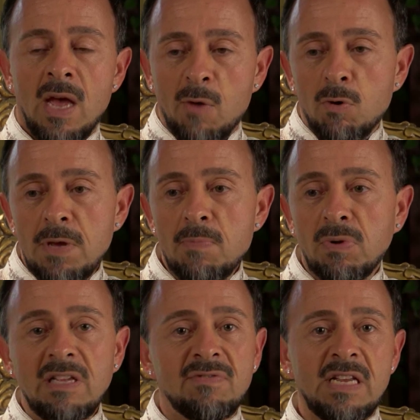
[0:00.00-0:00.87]
And when
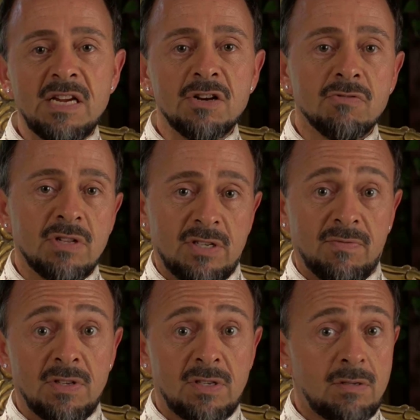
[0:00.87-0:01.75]
people live in ignorance
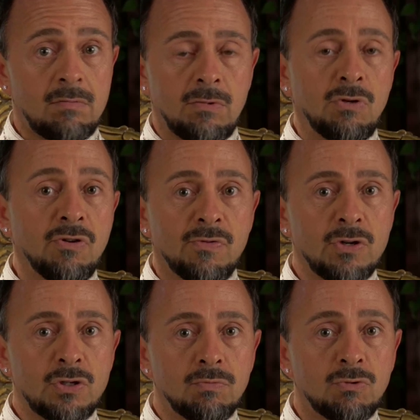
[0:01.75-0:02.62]
of this
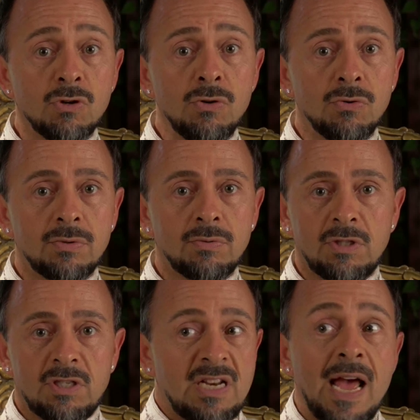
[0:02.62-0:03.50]
universal truth,
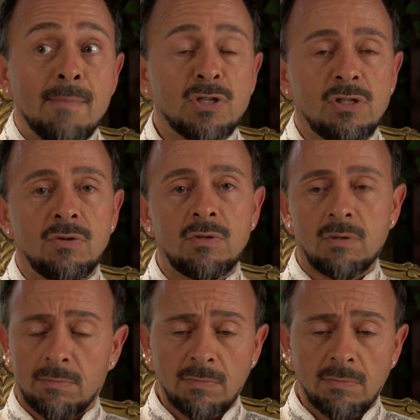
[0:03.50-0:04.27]
which is an absolute,